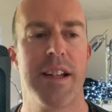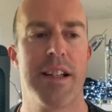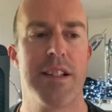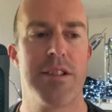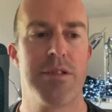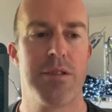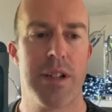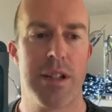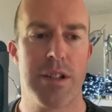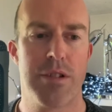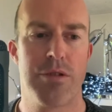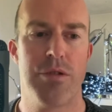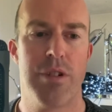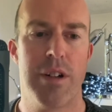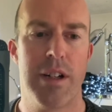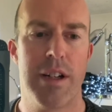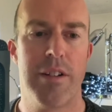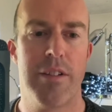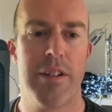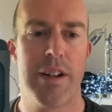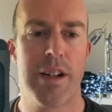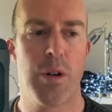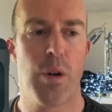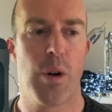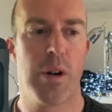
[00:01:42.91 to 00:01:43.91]
It's really,
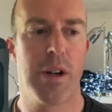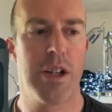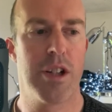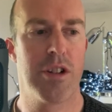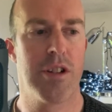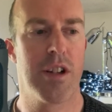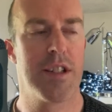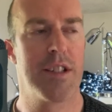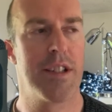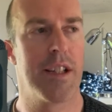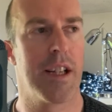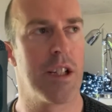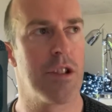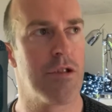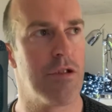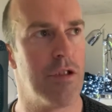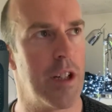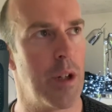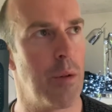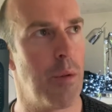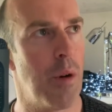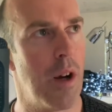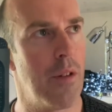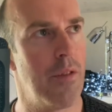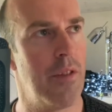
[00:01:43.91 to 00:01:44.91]
really quite interesting. It's
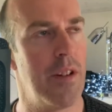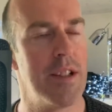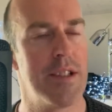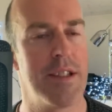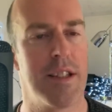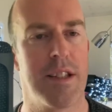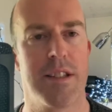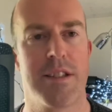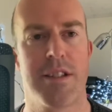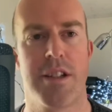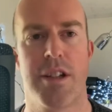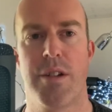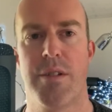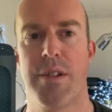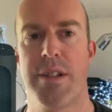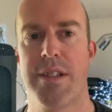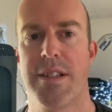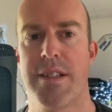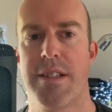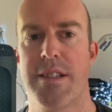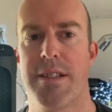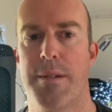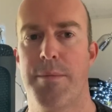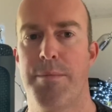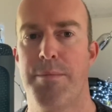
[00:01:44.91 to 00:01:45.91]
really worth listening to. This
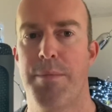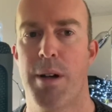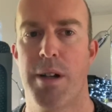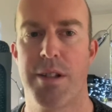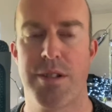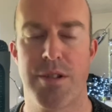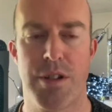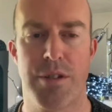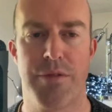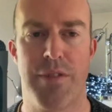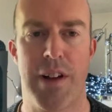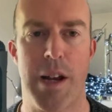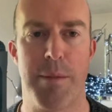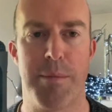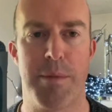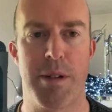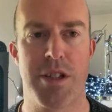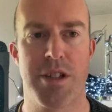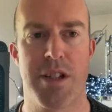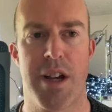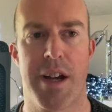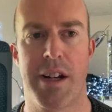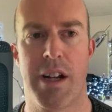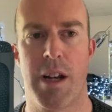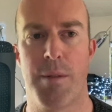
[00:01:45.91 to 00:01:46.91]
is a personal development
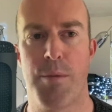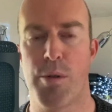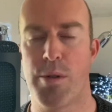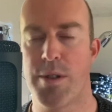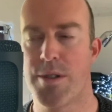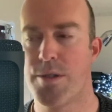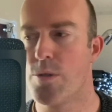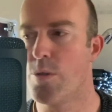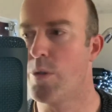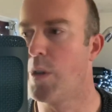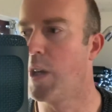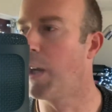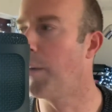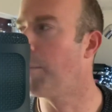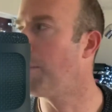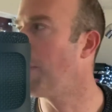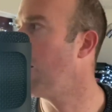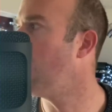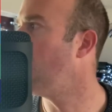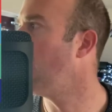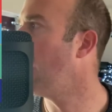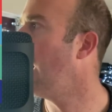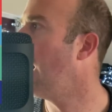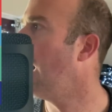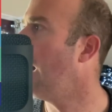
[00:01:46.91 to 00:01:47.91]
channel. I'm always talking
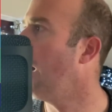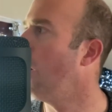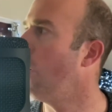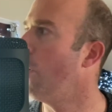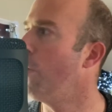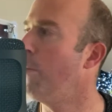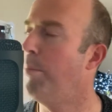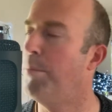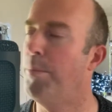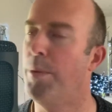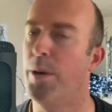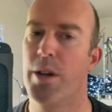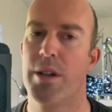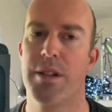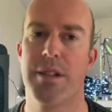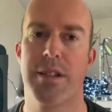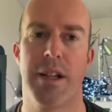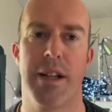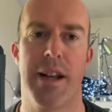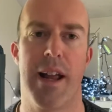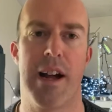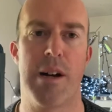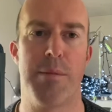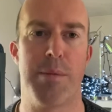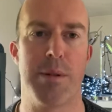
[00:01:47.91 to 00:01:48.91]
about how books
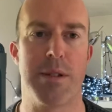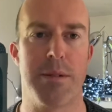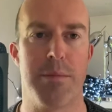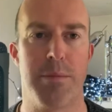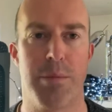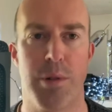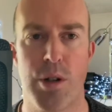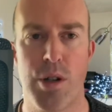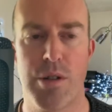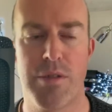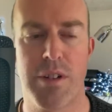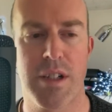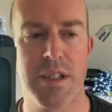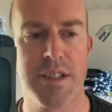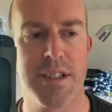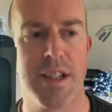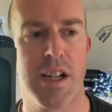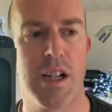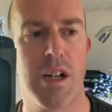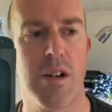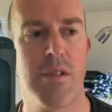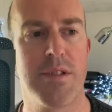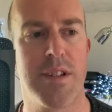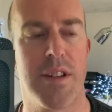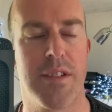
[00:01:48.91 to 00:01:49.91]
can help us improve
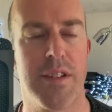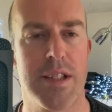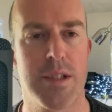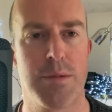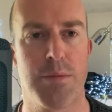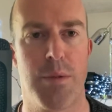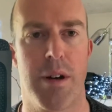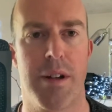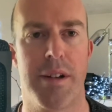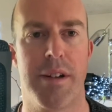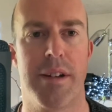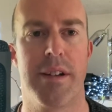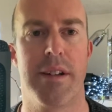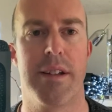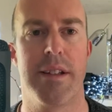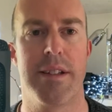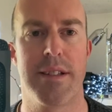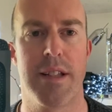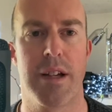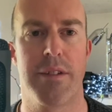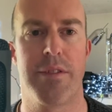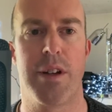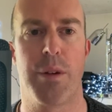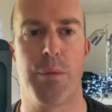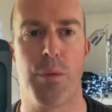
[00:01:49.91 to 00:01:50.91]
ourselves, and this one is
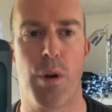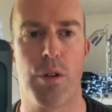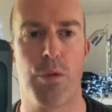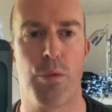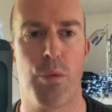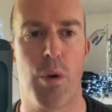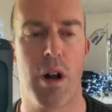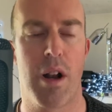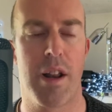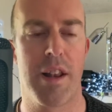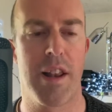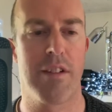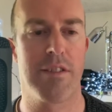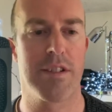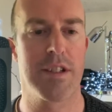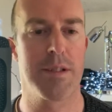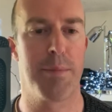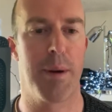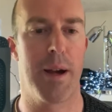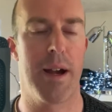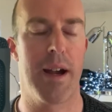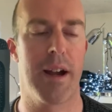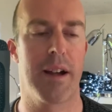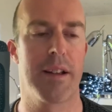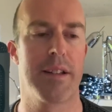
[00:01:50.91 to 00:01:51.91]
definitely worthwhile in that
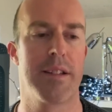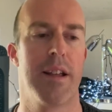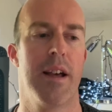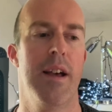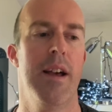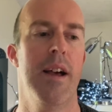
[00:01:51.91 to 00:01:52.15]
respect.